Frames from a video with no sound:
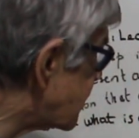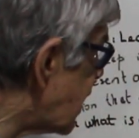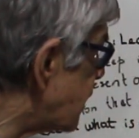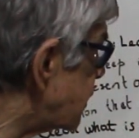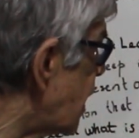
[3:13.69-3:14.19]

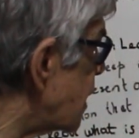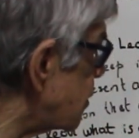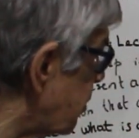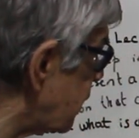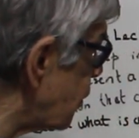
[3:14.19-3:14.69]
said
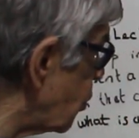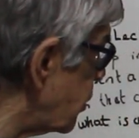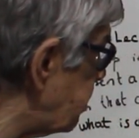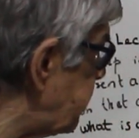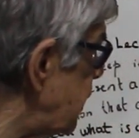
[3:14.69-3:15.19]
that, but I'll
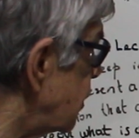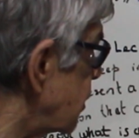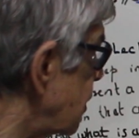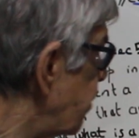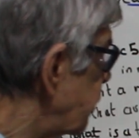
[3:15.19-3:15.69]
repeat.
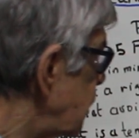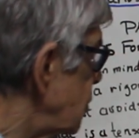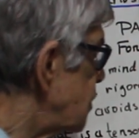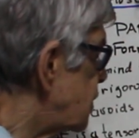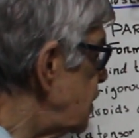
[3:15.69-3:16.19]

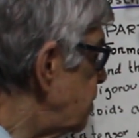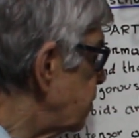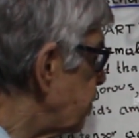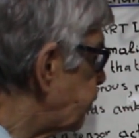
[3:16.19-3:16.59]
You see?